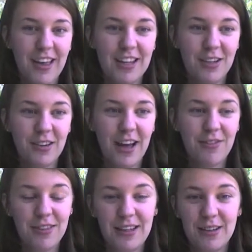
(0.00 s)
in your life,
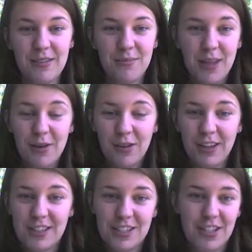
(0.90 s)
and then being
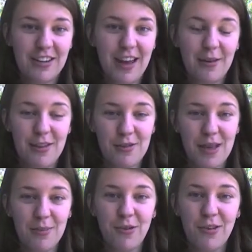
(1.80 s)
willing to share that with other
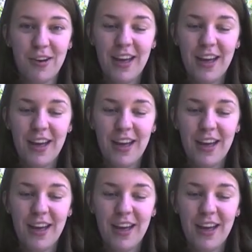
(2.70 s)
people.